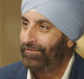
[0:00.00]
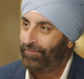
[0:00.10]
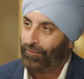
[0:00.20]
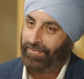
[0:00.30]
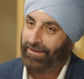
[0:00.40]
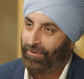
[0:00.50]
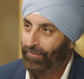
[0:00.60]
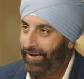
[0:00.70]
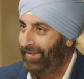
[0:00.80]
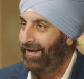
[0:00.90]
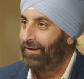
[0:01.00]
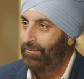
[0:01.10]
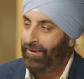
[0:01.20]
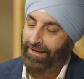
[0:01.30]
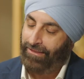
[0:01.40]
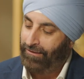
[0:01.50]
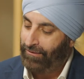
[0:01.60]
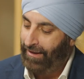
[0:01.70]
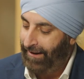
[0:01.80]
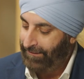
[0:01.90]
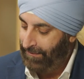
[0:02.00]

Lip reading: for people in a way that they can apply to their lives.